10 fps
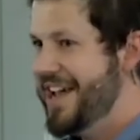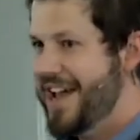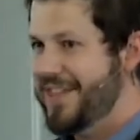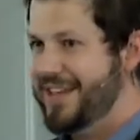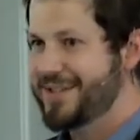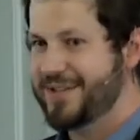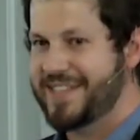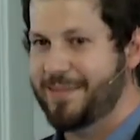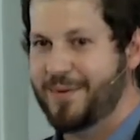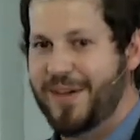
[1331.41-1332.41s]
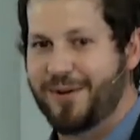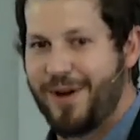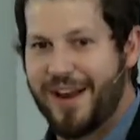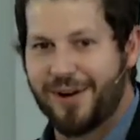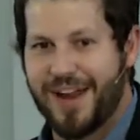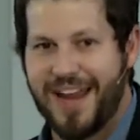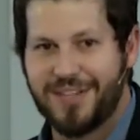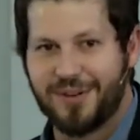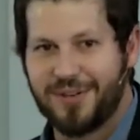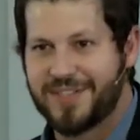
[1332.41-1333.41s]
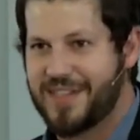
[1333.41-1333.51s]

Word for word: And these are, seem to be greater angels,